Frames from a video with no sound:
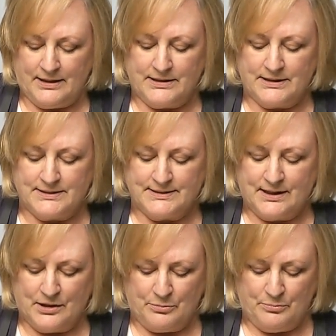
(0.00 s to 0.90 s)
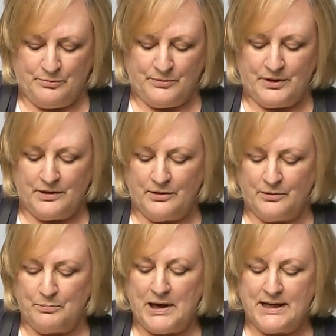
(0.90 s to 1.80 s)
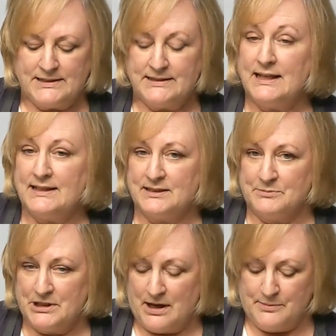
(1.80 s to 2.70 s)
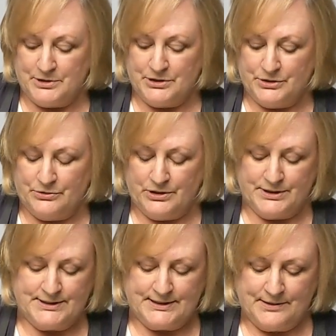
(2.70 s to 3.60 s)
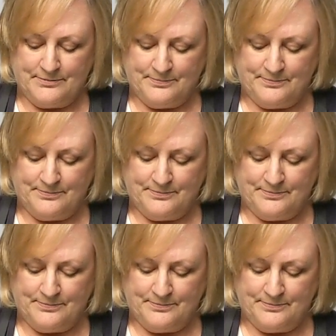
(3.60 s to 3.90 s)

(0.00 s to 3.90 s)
it does pay to take some time to do this.